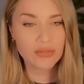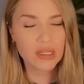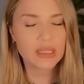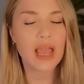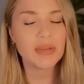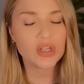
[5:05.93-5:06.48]
the
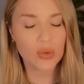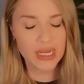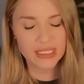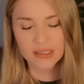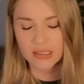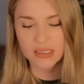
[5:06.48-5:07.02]
climate
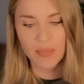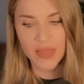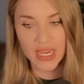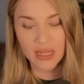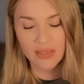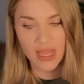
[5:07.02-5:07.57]
crisis is
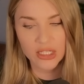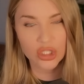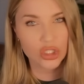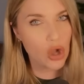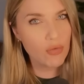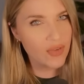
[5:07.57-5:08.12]
something that is
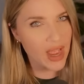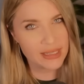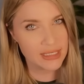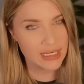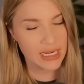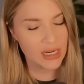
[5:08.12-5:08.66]
so
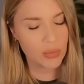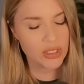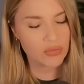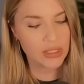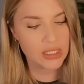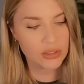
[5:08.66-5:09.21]
fascinating when
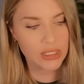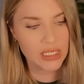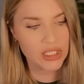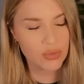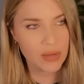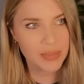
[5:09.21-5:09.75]
you really look
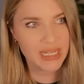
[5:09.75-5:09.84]
into it,